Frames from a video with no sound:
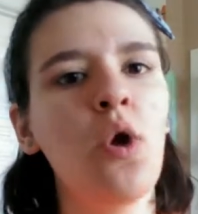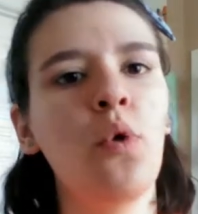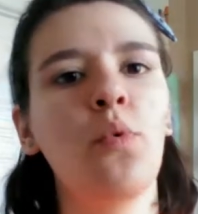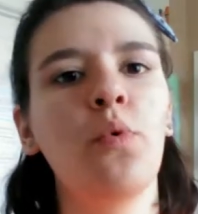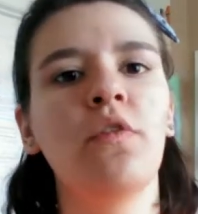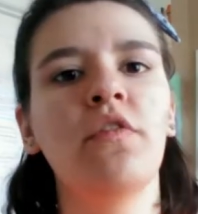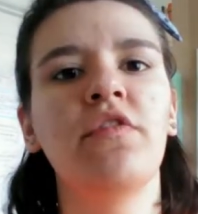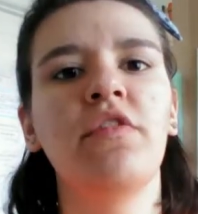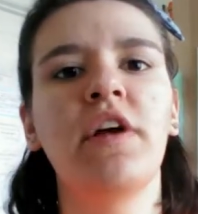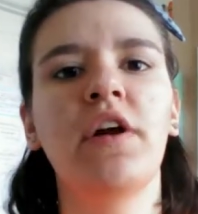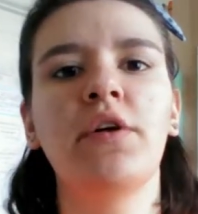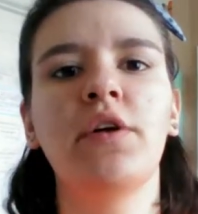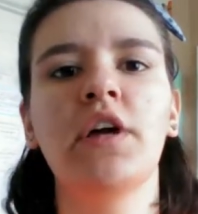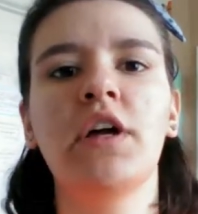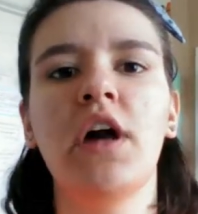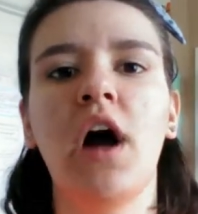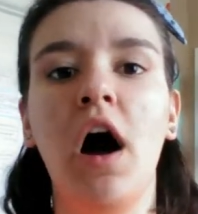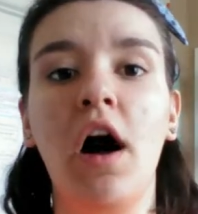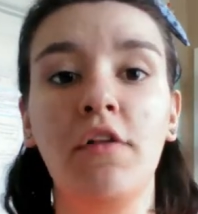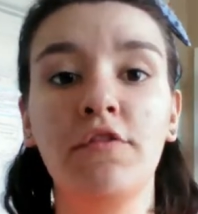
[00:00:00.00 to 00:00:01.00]
We're very
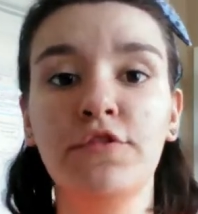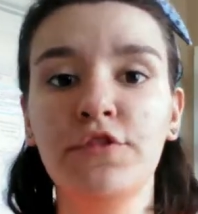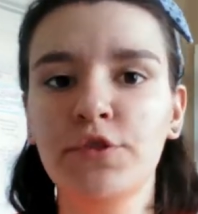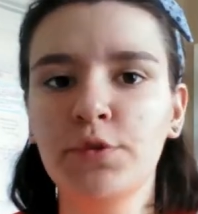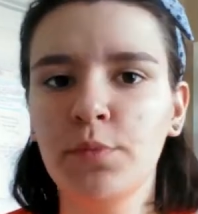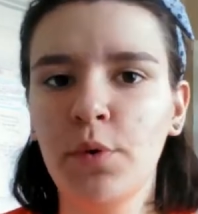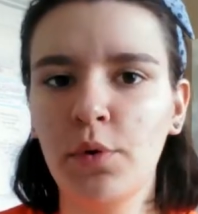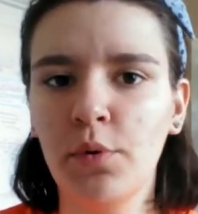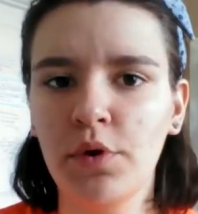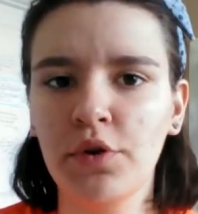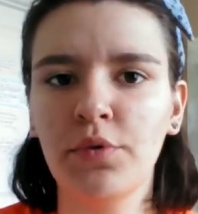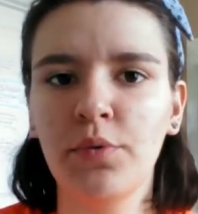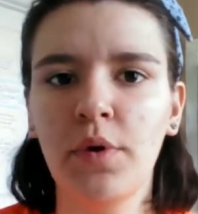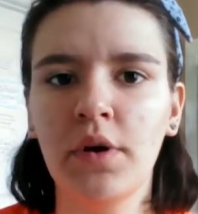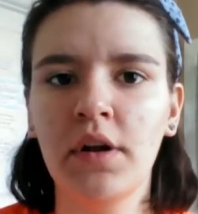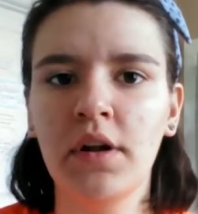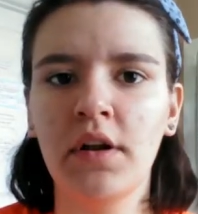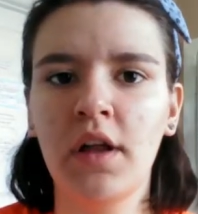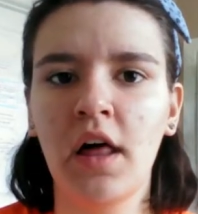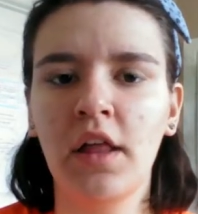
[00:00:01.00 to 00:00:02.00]
comfortable with
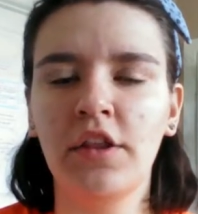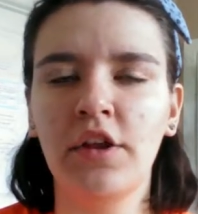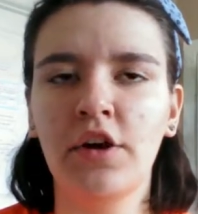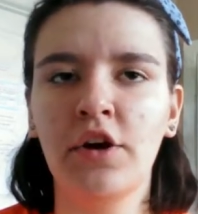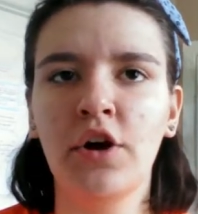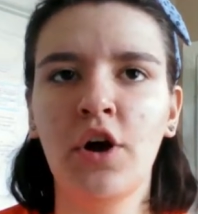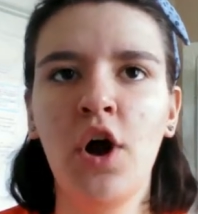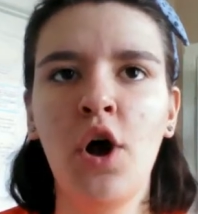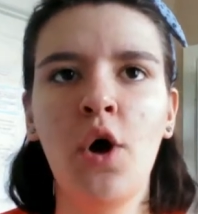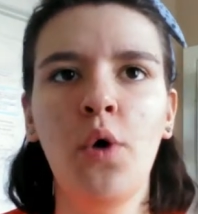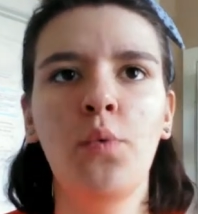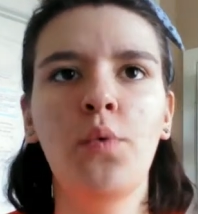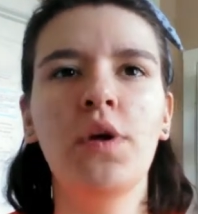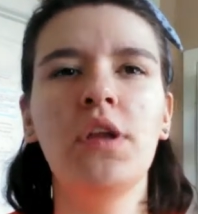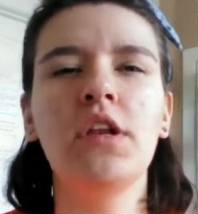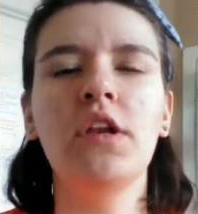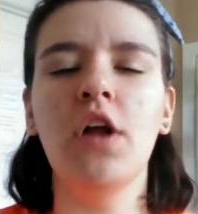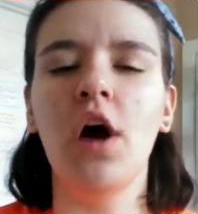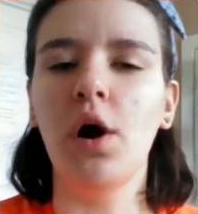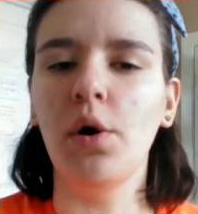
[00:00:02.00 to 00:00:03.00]
one another. We
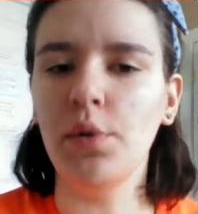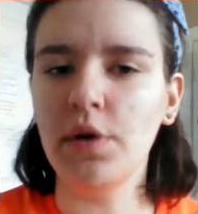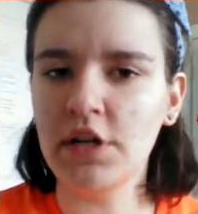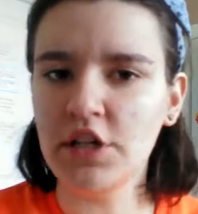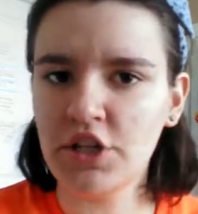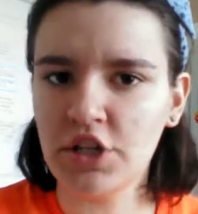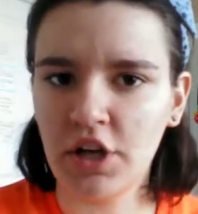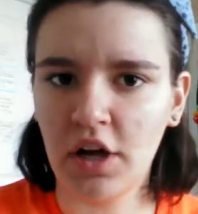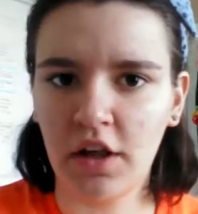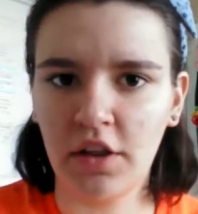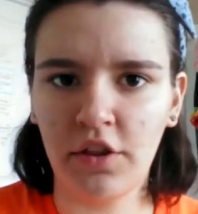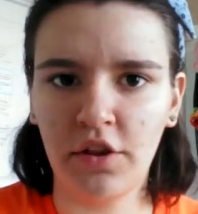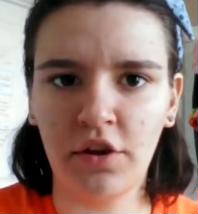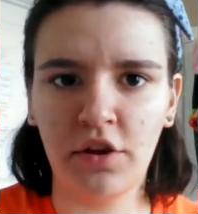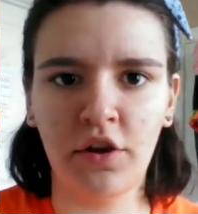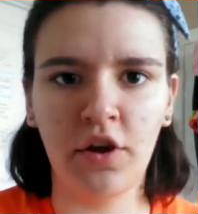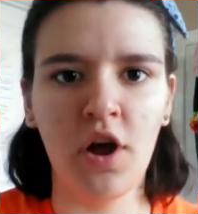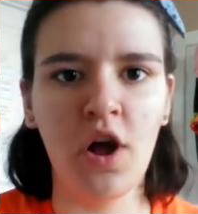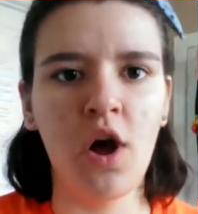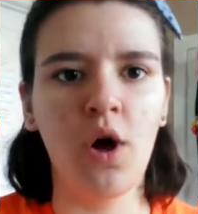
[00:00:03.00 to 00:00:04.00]
know each
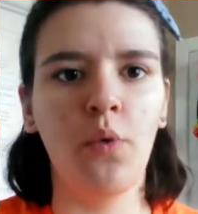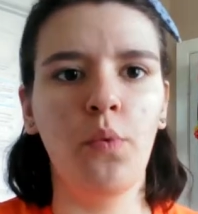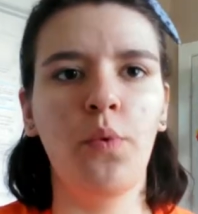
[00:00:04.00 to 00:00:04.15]
other.